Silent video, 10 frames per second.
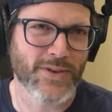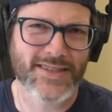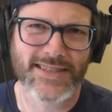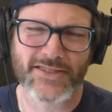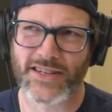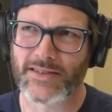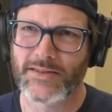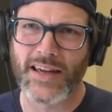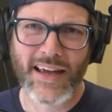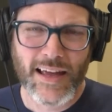and it's such a
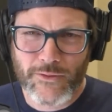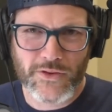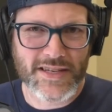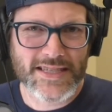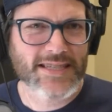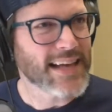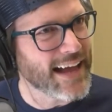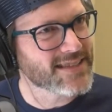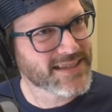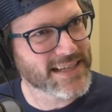for the
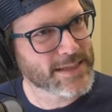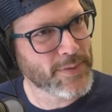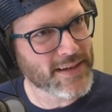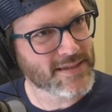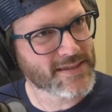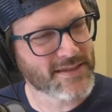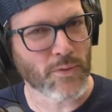size of that space, mm.